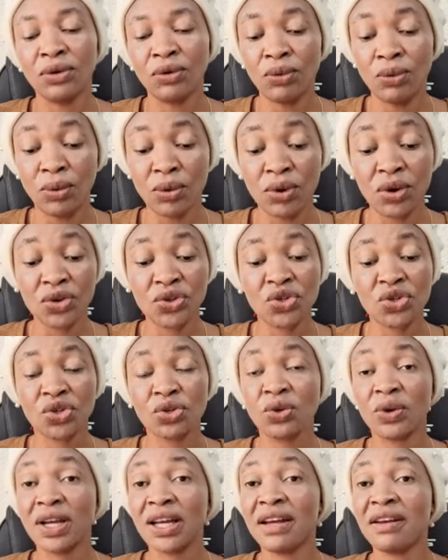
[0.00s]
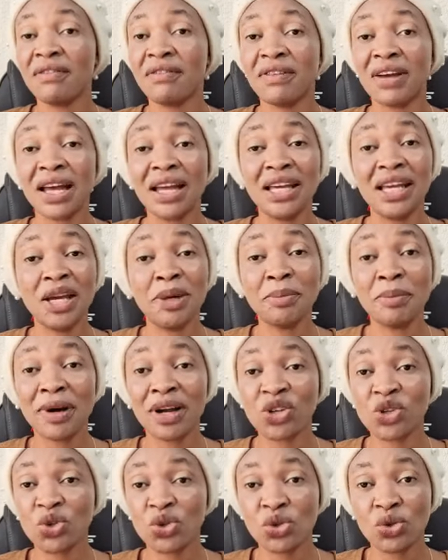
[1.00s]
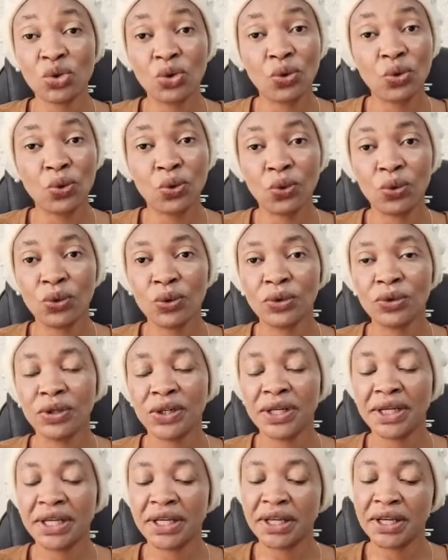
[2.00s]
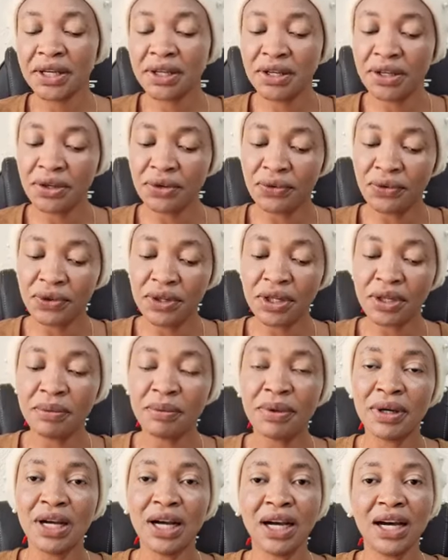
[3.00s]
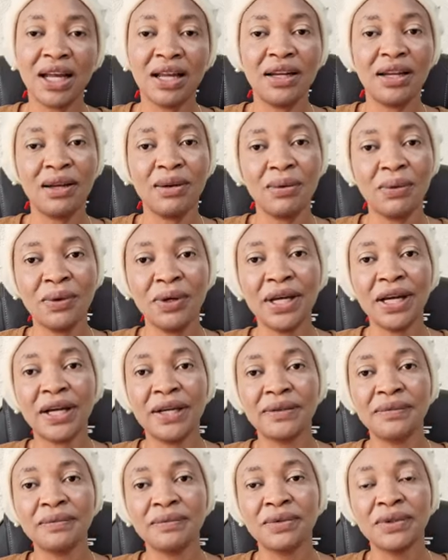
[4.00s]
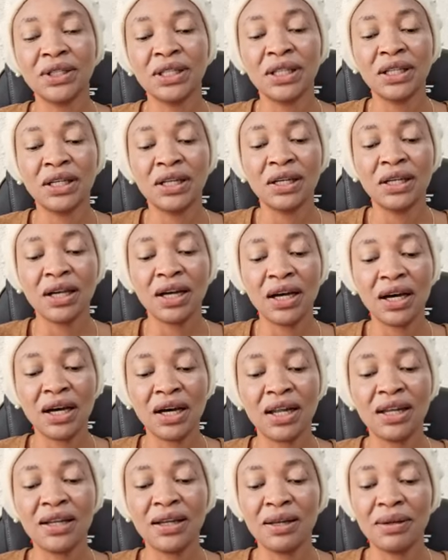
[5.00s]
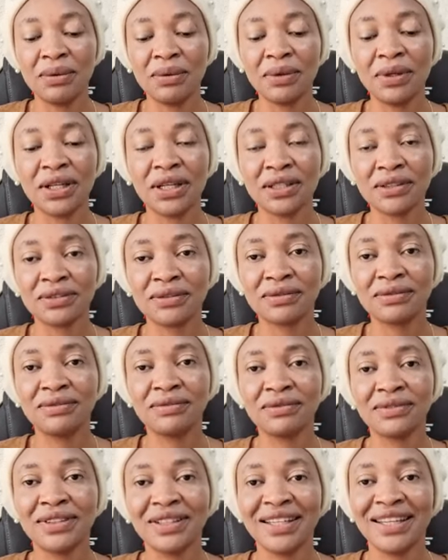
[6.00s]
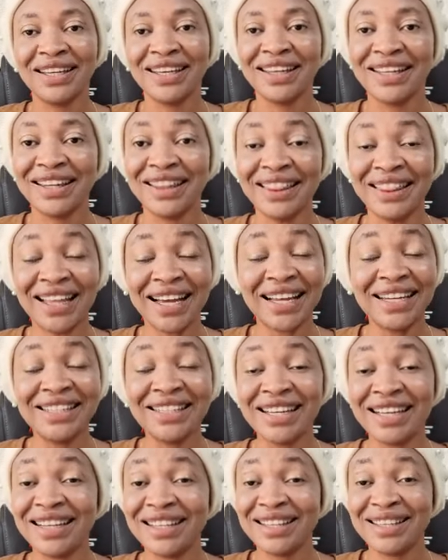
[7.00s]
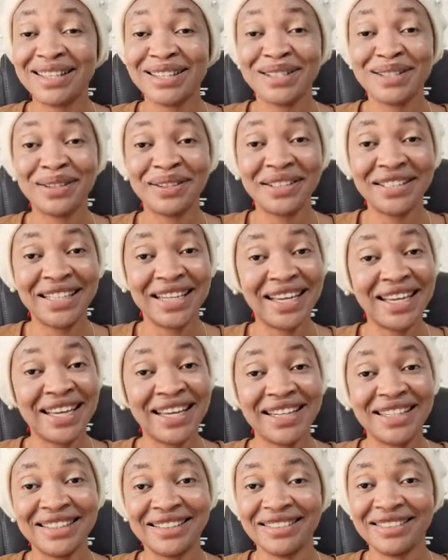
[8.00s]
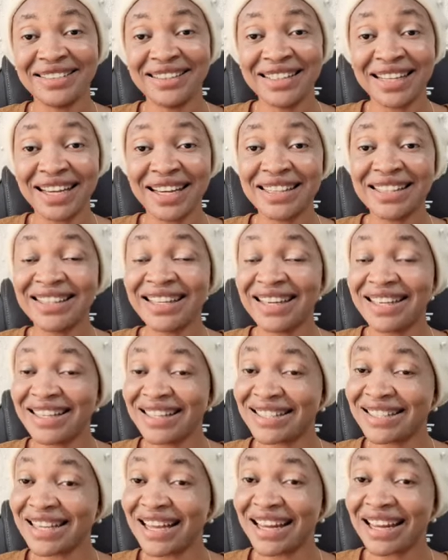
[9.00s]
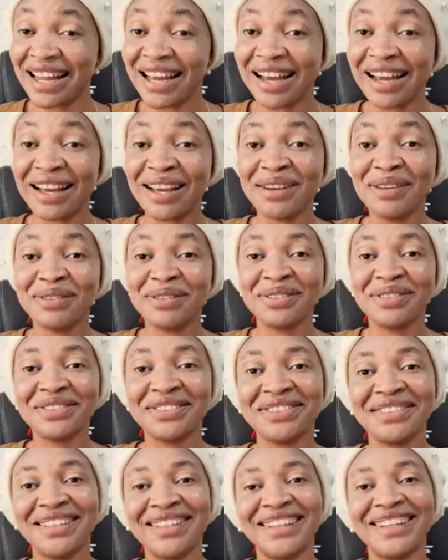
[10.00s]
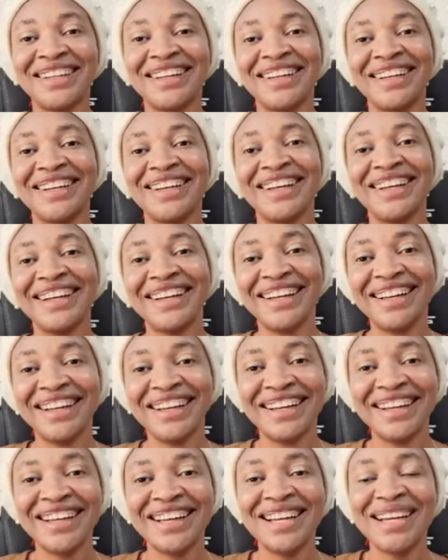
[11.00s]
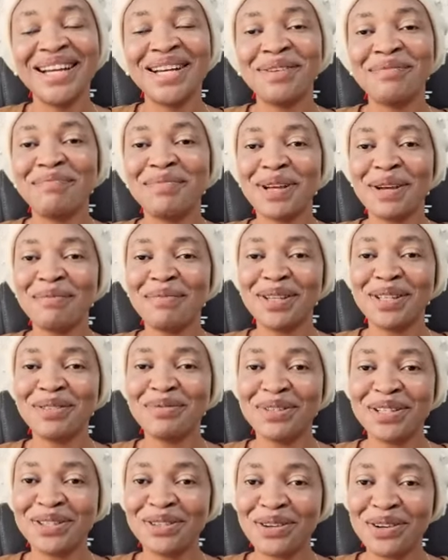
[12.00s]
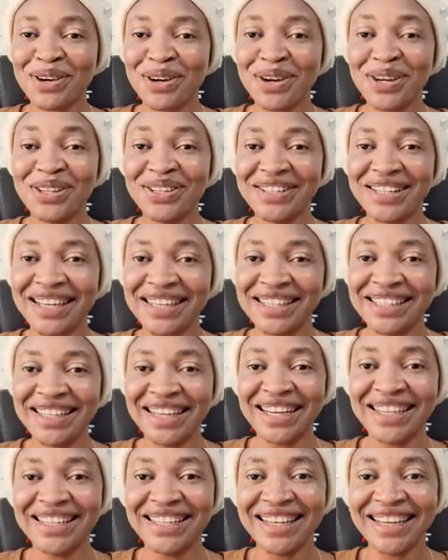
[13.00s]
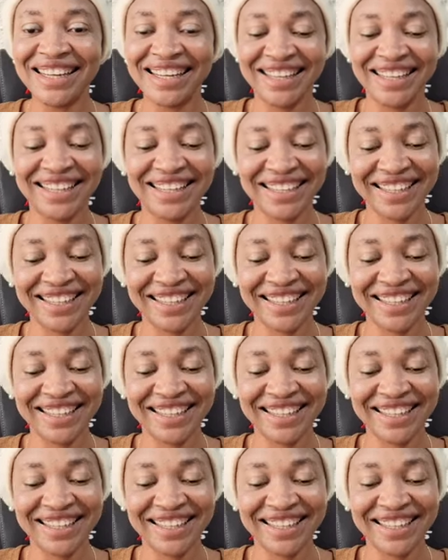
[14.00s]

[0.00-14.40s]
Whatsoever a man sow, he reap. Hallelujah. Hallelujah. Daniel is not dead. Daniel is alive. Permit me to call you that Daniel.